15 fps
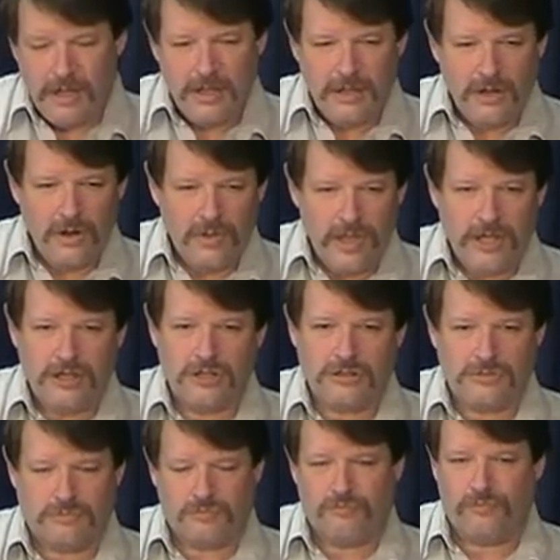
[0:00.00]
you know, they just
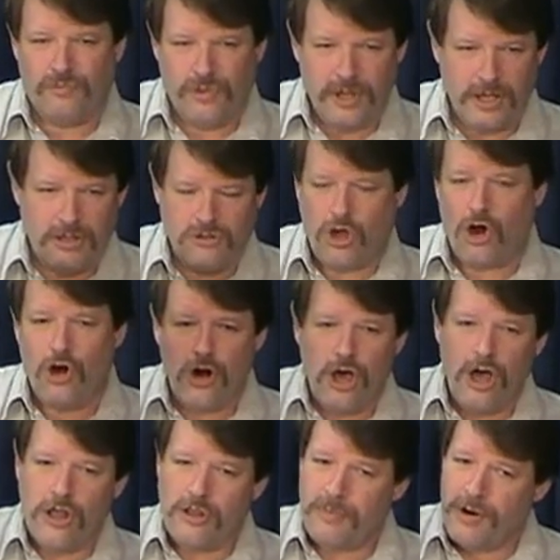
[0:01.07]
turn
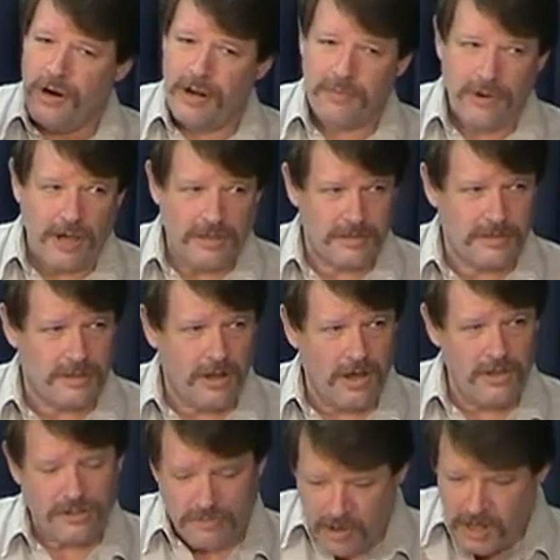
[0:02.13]
on the printing presses and
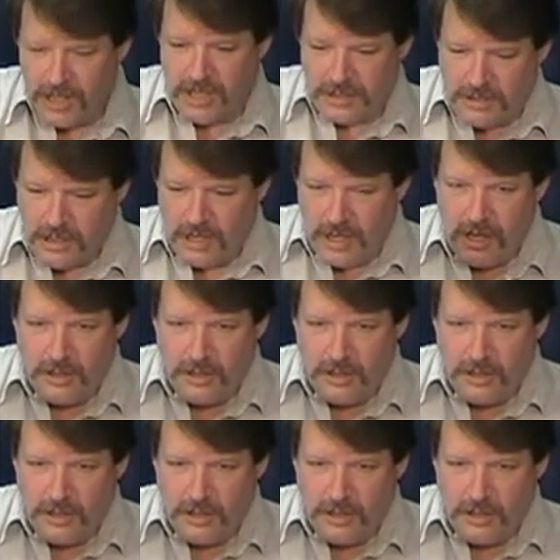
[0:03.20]
all this money gets